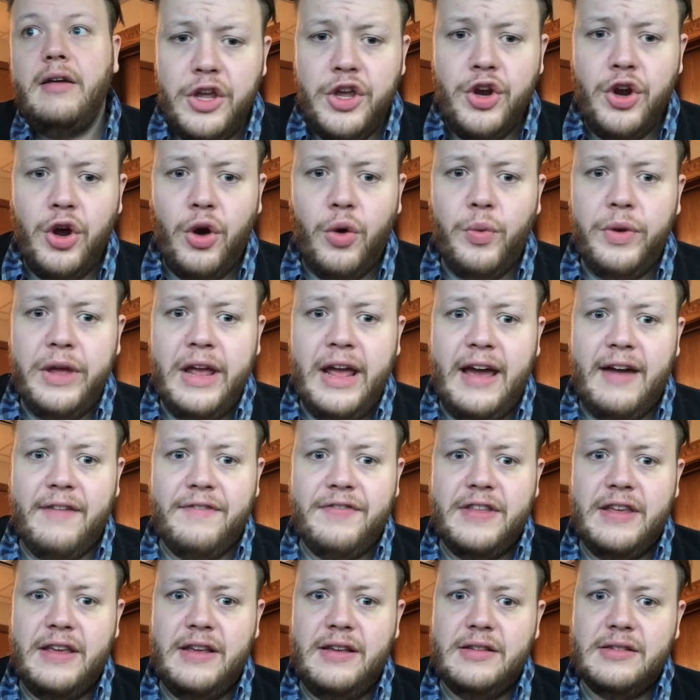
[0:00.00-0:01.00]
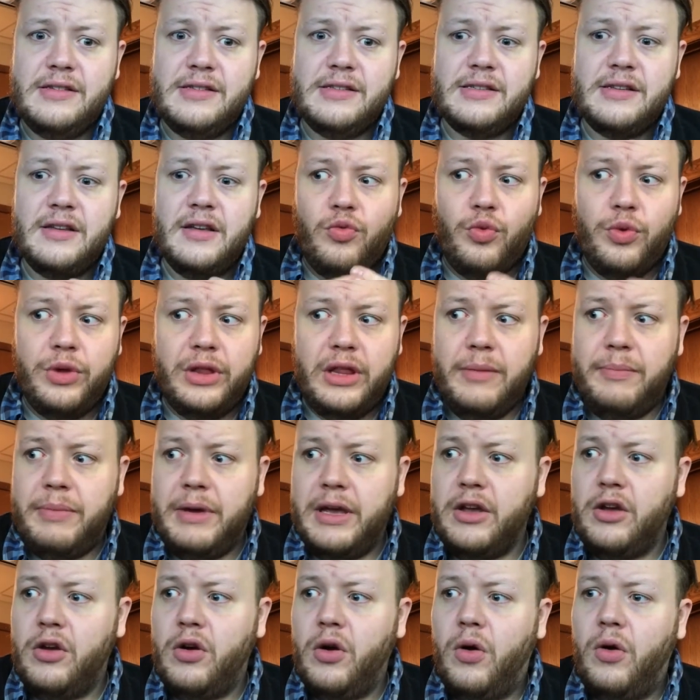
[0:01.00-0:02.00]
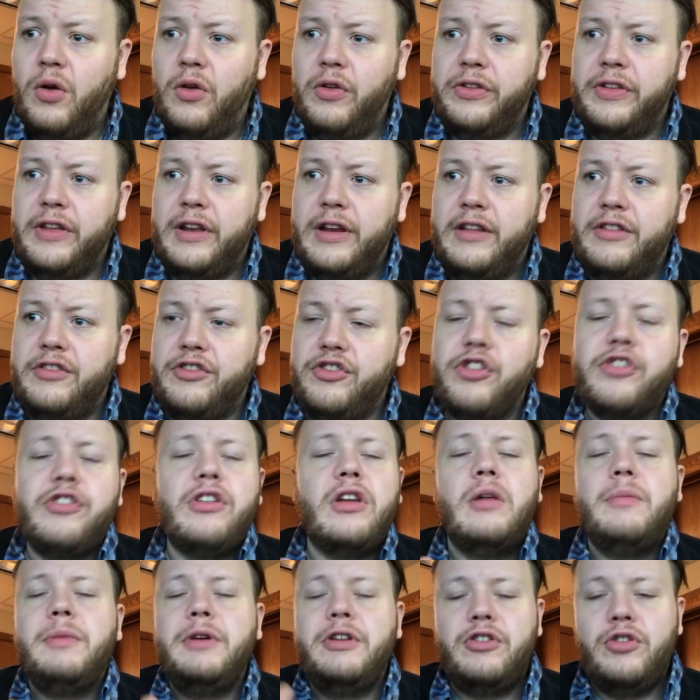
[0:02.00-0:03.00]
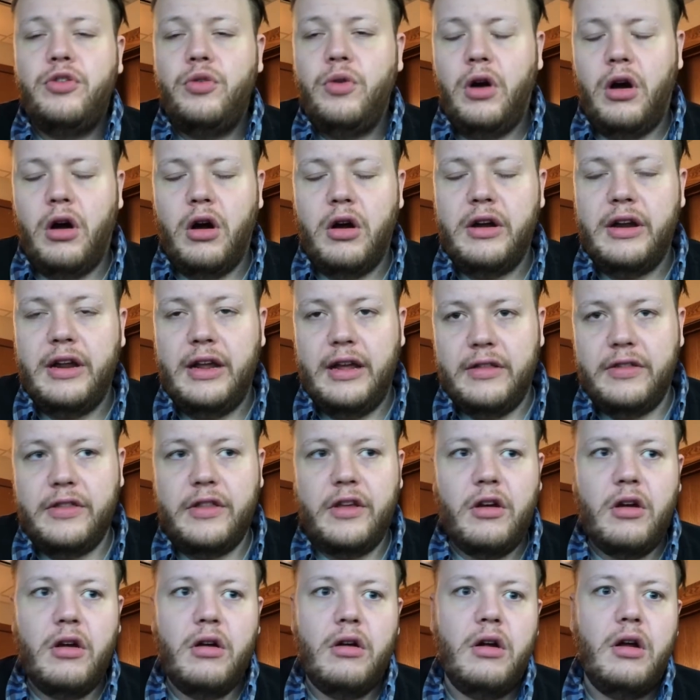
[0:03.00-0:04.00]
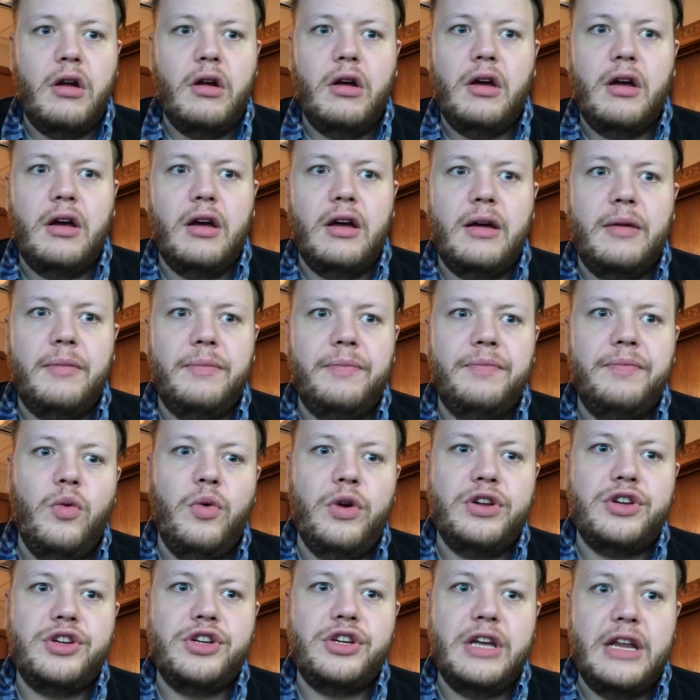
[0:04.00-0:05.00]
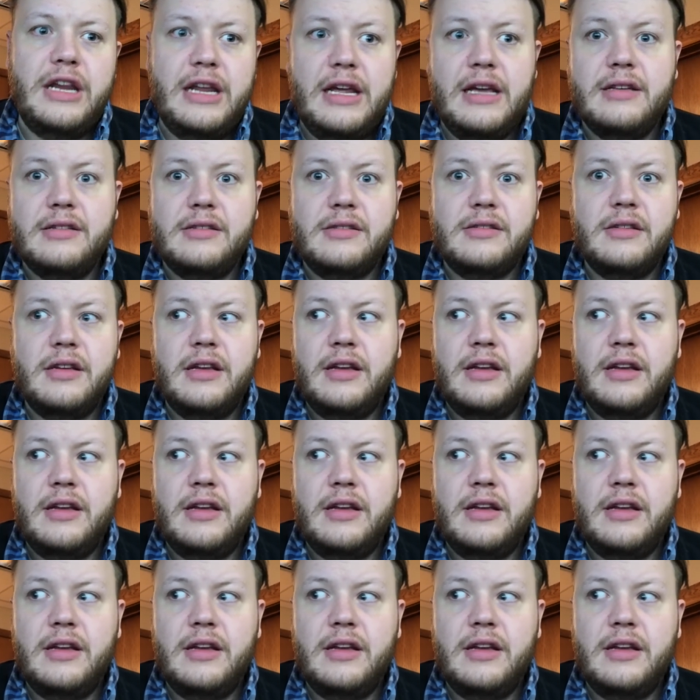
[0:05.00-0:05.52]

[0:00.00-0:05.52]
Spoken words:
you know, we have these really big goals and it's just going to be too hard to get there, which it is.